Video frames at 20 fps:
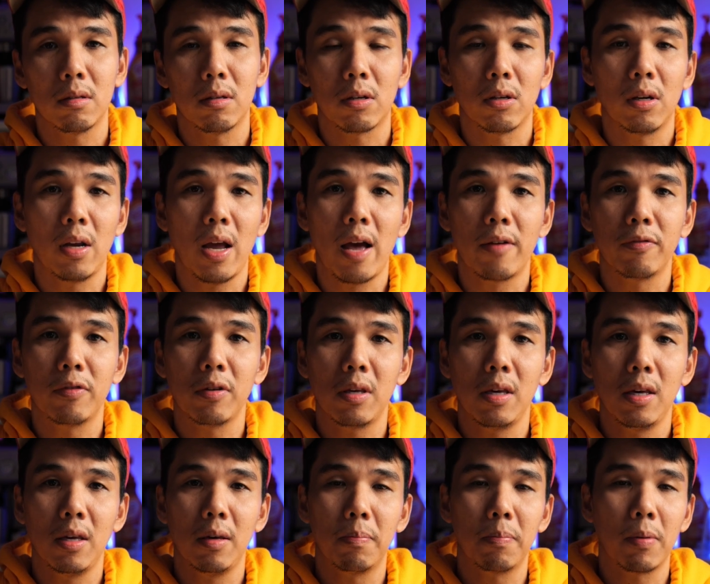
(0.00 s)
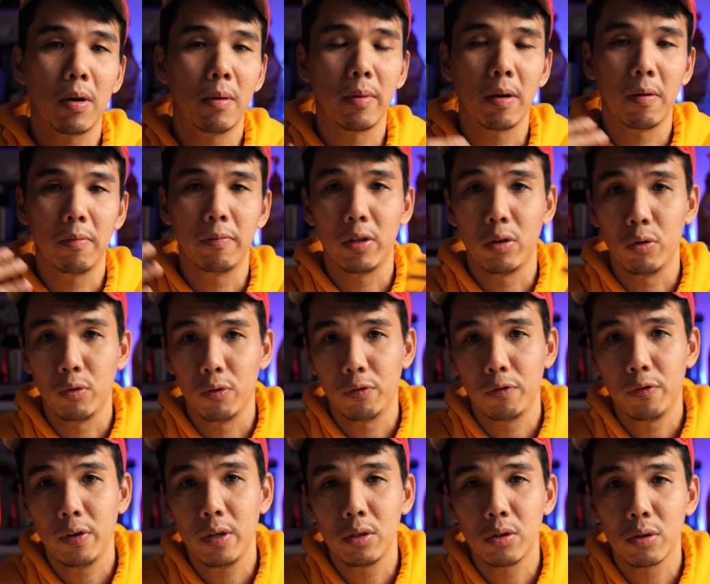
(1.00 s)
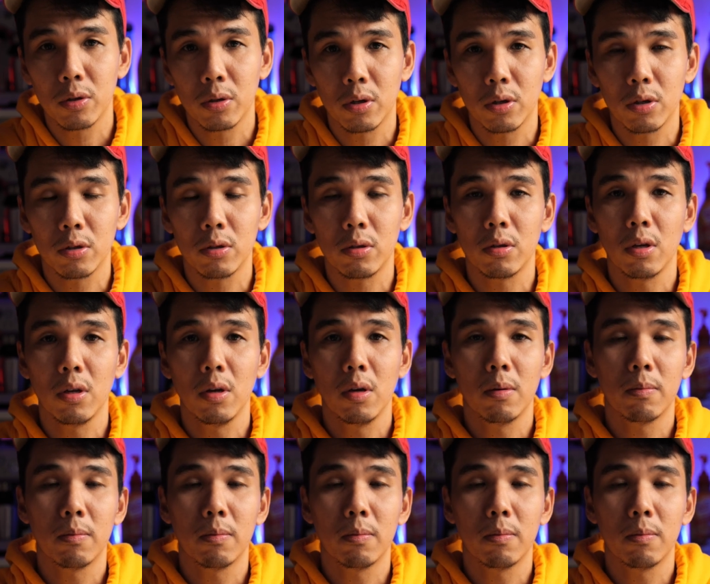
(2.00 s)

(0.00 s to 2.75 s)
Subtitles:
they're gonna have to keep coming up with new features,